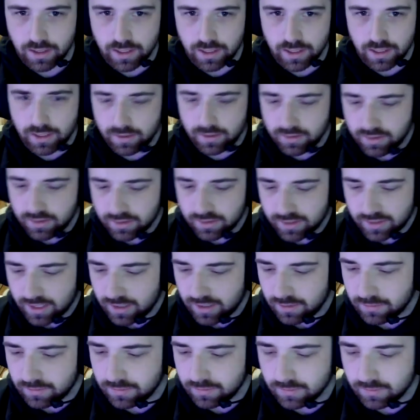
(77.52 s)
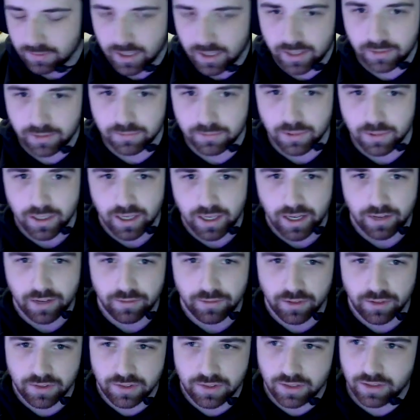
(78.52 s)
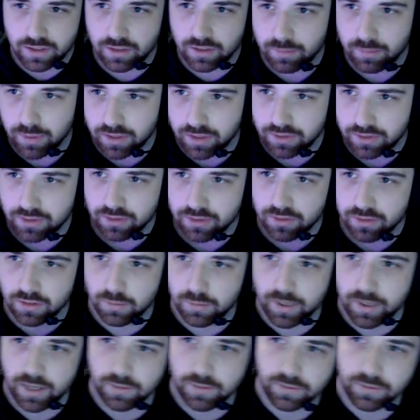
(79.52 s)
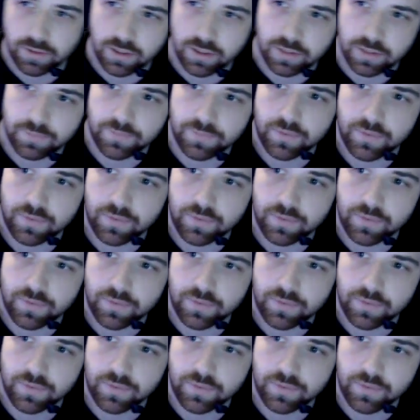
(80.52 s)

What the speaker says: And this is kind of like what I have listed in the picture on the pamphlet.